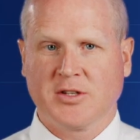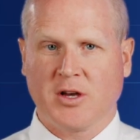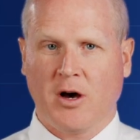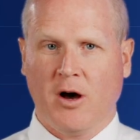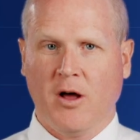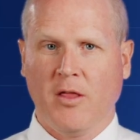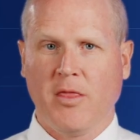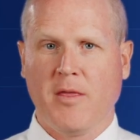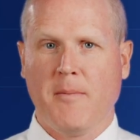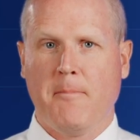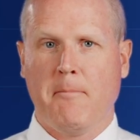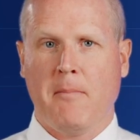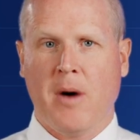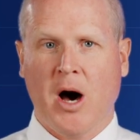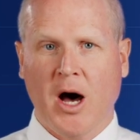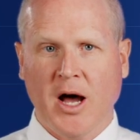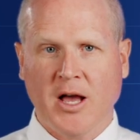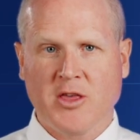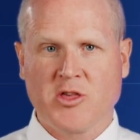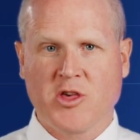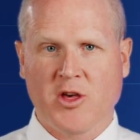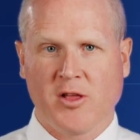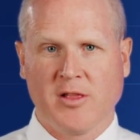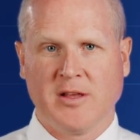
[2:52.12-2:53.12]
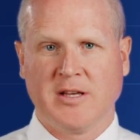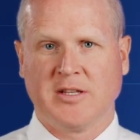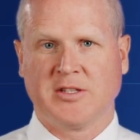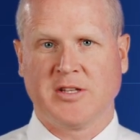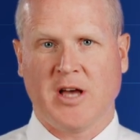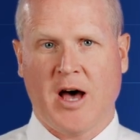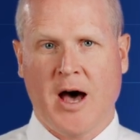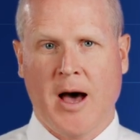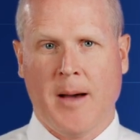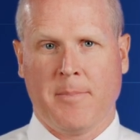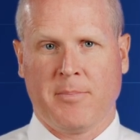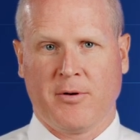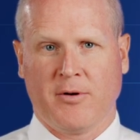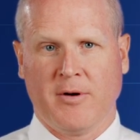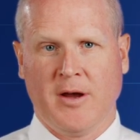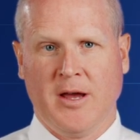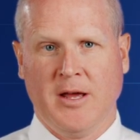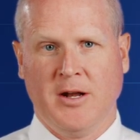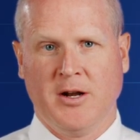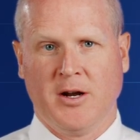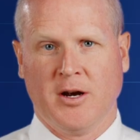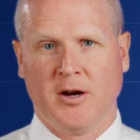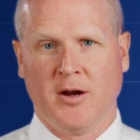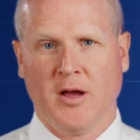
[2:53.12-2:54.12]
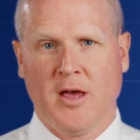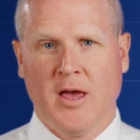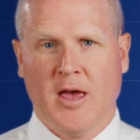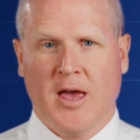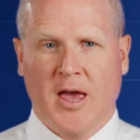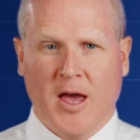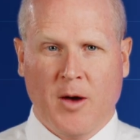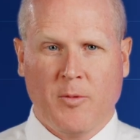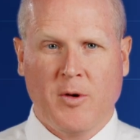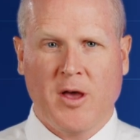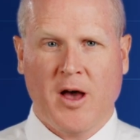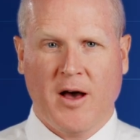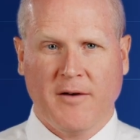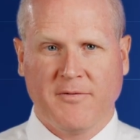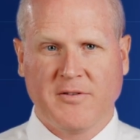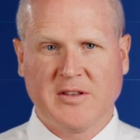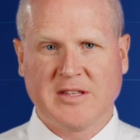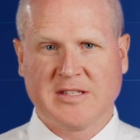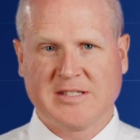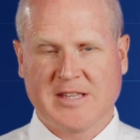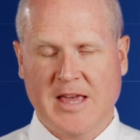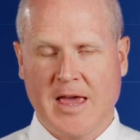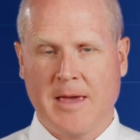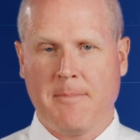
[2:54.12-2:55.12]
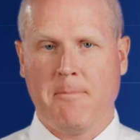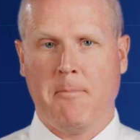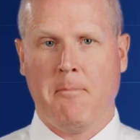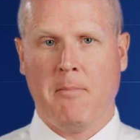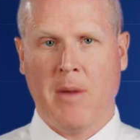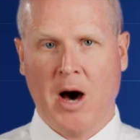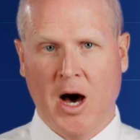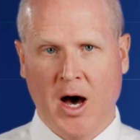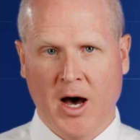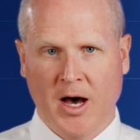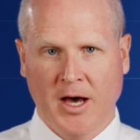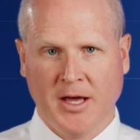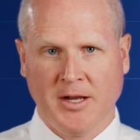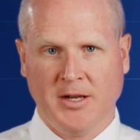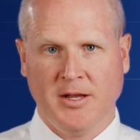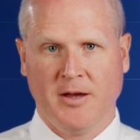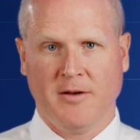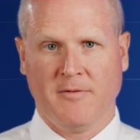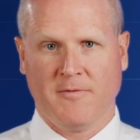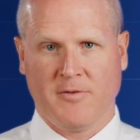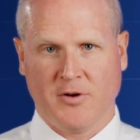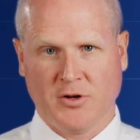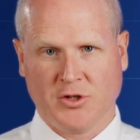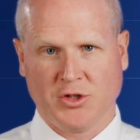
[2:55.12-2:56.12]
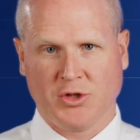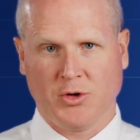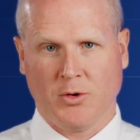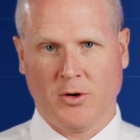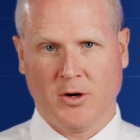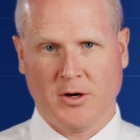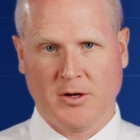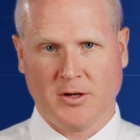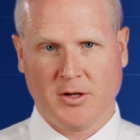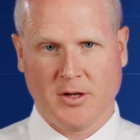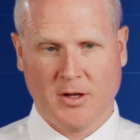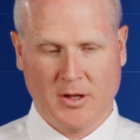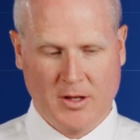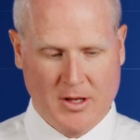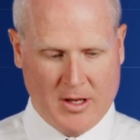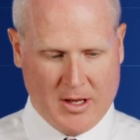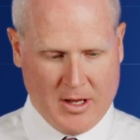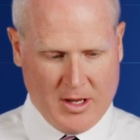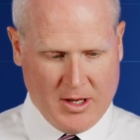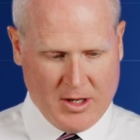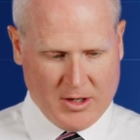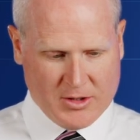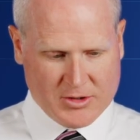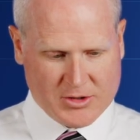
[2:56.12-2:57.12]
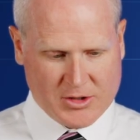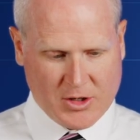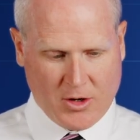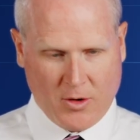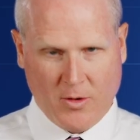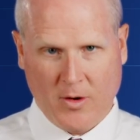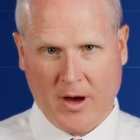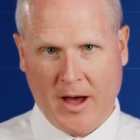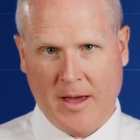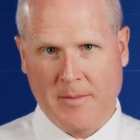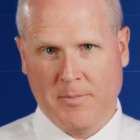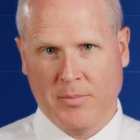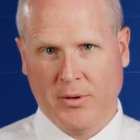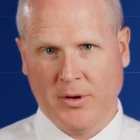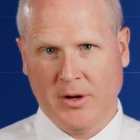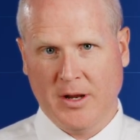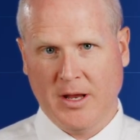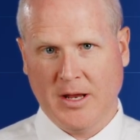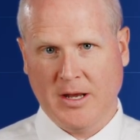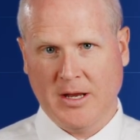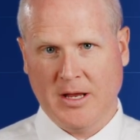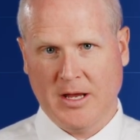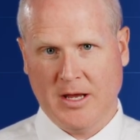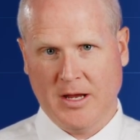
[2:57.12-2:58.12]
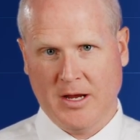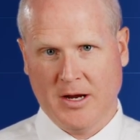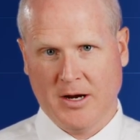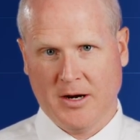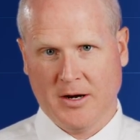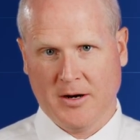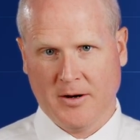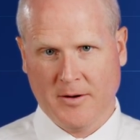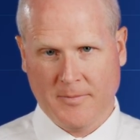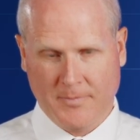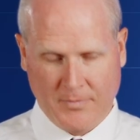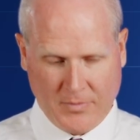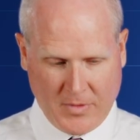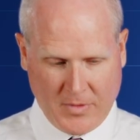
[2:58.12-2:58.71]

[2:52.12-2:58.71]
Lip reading: called the modulus operator, and we often say mod for short. So I put in here